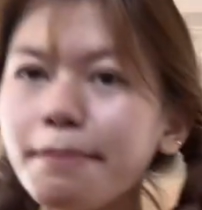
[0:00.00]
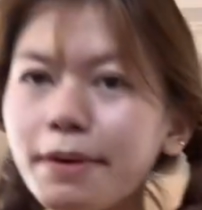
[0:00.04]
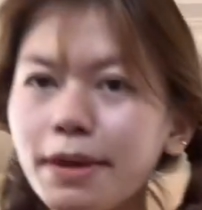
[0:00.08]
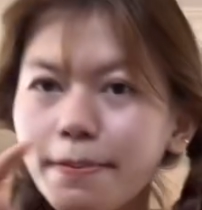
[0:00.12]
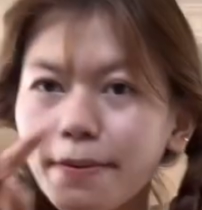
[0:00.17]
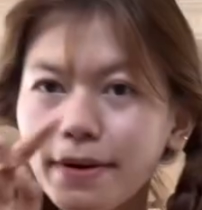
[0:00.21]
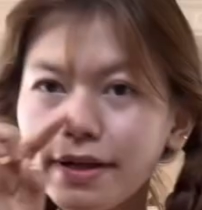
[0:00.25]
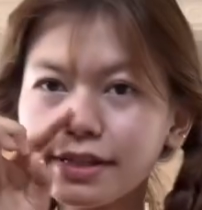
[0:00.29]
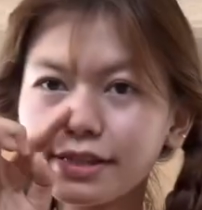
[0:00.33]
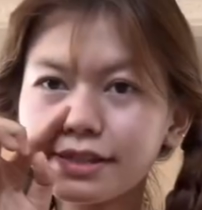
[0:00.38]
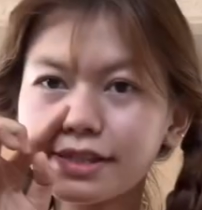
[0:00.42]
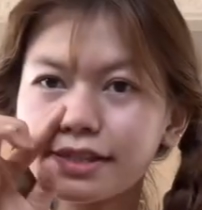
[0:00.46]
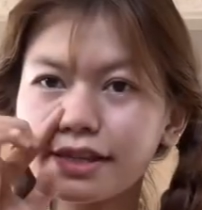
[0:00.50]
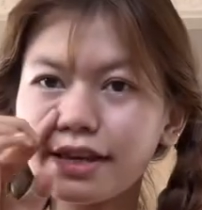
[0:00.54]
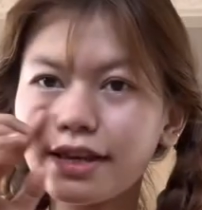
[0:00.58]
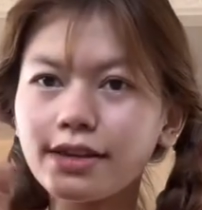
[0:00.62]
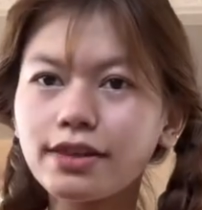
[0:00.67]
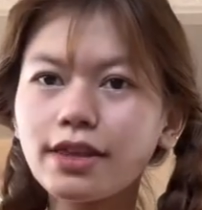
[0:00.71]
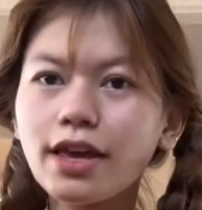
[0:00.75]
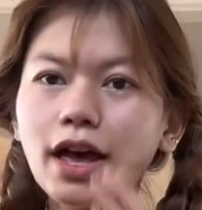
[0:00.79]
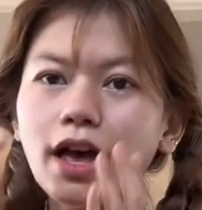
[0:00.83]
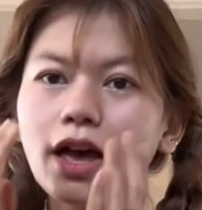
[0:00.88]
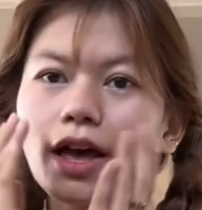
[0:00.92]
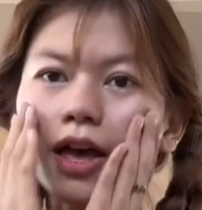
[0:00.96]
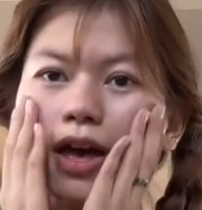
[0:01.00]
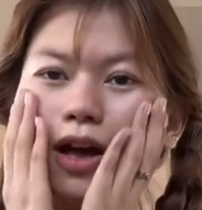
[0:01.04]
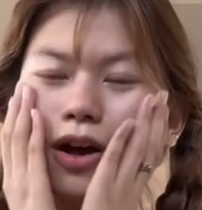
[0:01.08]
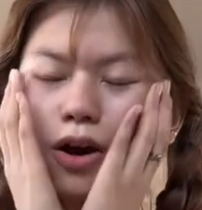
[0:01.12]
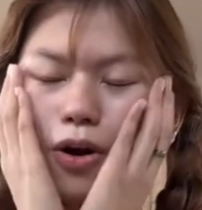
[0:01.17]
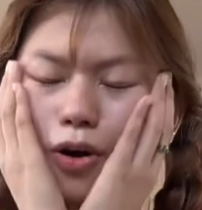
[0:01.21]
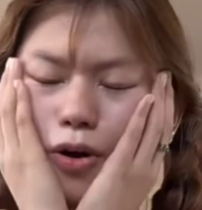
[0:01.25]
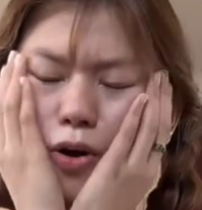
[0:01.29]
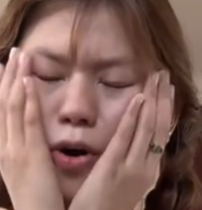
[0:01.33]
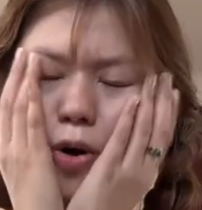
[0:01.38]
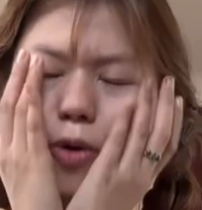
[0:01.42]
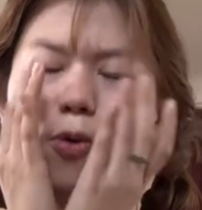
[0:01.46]
people say that,
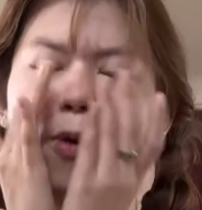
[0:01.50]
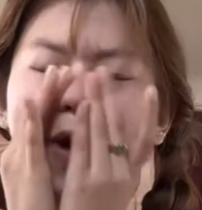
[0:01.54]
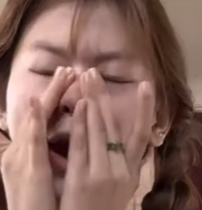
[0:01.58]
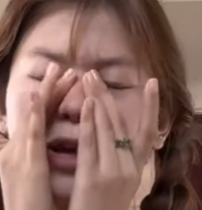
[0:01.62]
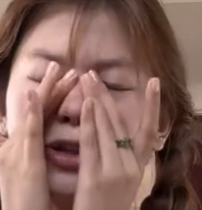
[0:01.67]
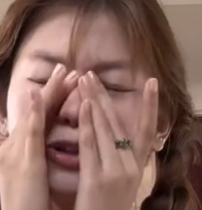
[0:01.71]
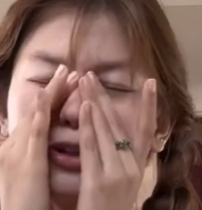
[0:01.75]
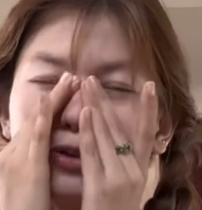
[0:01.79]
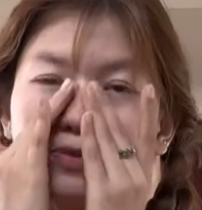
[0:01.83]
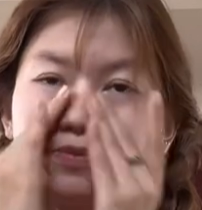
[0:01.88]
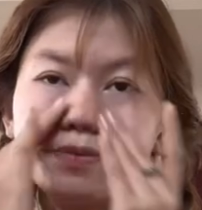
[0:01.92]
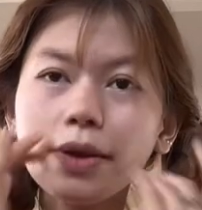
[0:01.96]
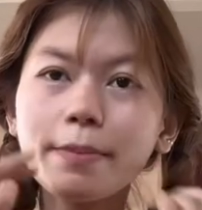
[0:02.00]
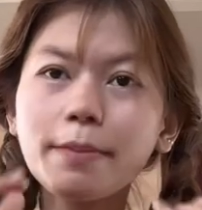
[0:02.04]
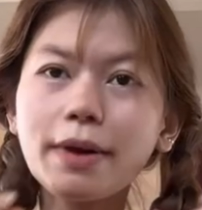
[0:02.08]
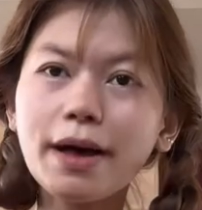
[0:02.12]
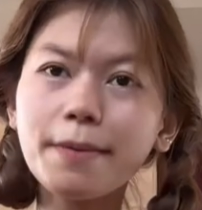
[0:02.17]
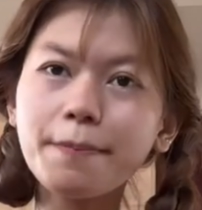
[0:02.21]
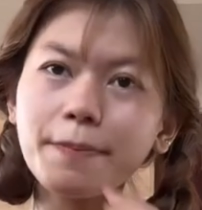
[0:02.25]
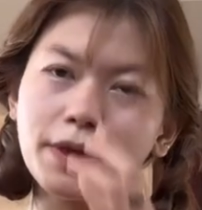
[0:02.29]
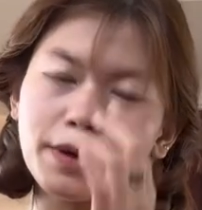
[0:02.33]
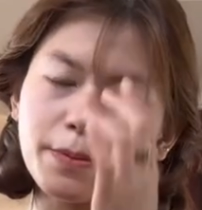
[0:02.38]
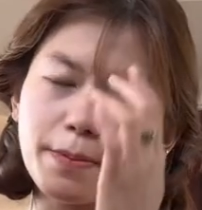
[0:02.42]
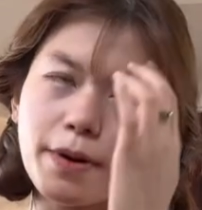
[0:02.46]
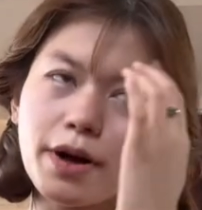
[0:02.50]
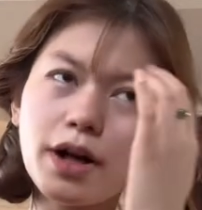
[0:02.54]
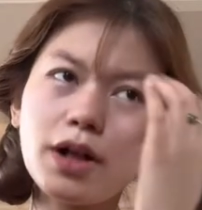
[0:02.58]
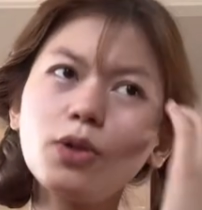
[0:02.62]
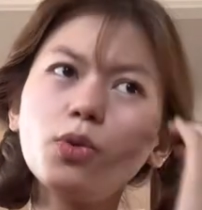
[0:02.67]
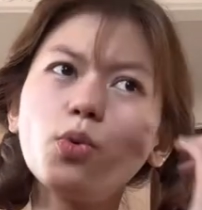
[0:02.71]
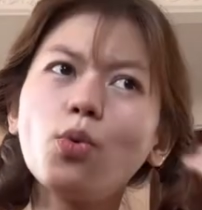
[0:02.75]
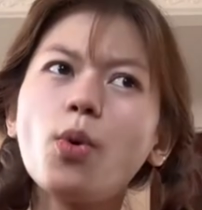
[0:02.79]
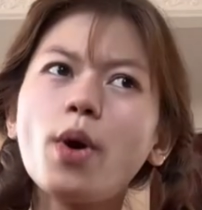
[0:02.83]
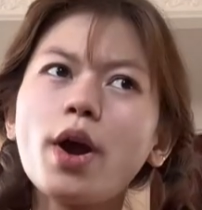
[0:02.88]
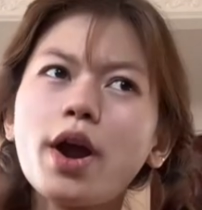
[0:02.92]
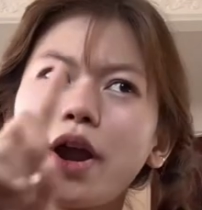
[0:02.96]
oh, why do Myanmar people
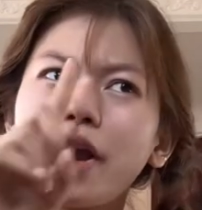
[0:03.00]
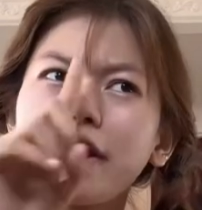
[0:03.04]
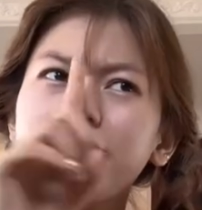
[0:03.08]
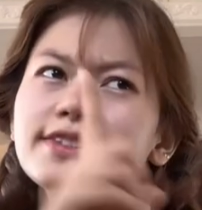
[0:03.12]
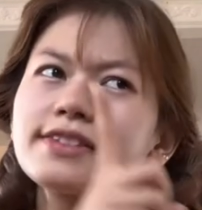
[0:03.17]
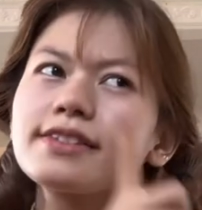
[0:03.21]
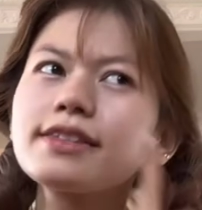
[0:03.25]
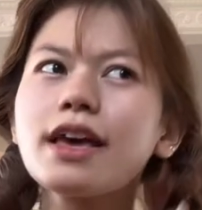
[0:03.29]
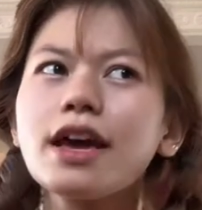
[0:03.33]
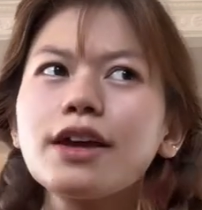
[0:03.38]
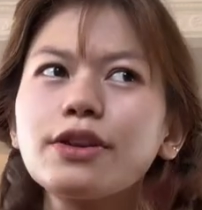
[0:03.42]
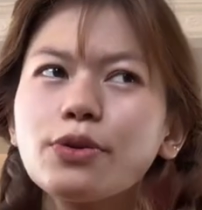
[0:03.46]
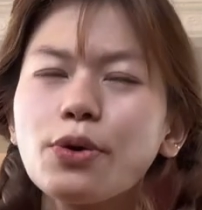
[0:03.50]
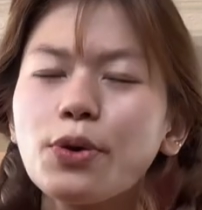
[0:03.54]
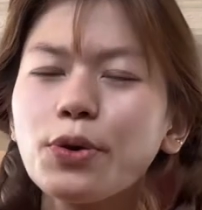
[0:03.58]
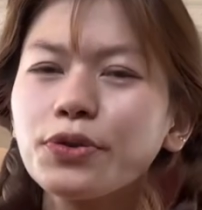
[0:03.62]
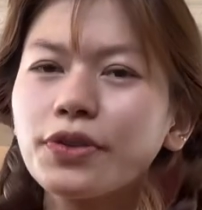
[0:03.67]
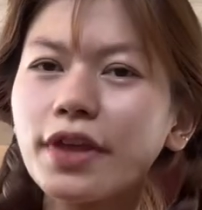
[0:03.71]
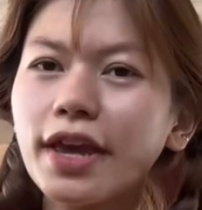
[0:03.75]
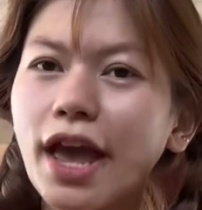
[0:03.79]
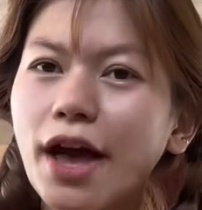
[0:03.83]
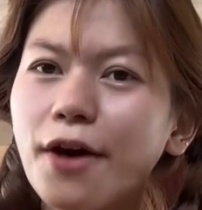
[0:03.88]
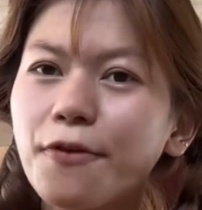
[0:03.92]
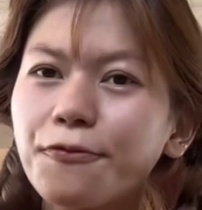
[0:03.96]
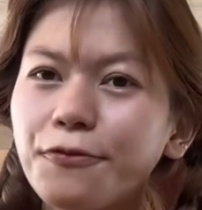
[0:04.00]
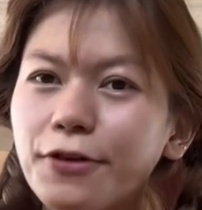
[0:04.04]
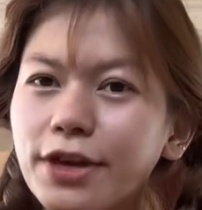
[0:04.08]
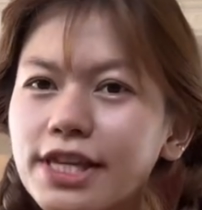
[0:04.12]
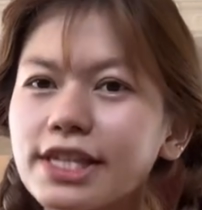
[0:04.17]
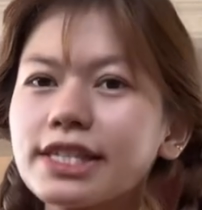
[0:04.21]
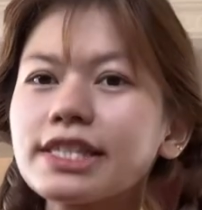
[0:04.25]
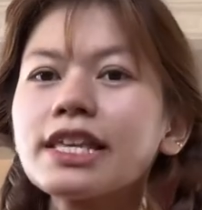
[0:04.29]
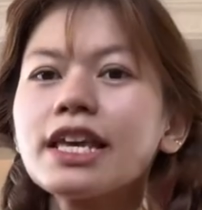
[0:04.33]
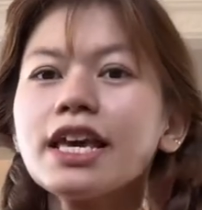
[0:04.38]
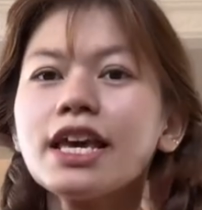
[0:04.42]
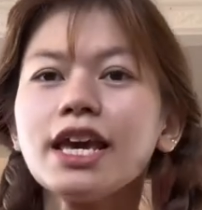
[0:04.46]
wear sand on their
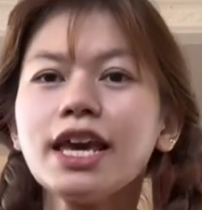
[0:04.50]
face?